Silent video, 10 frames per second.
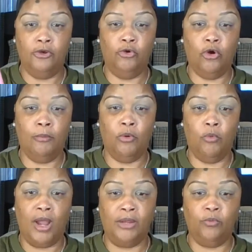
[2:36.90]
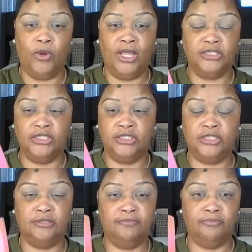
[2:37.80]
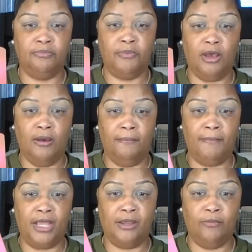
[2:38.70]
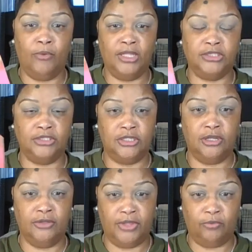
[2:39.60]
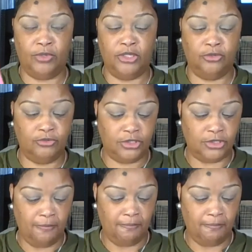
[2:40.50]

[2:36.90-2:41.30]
normal white wedges, makeup wedges that we use.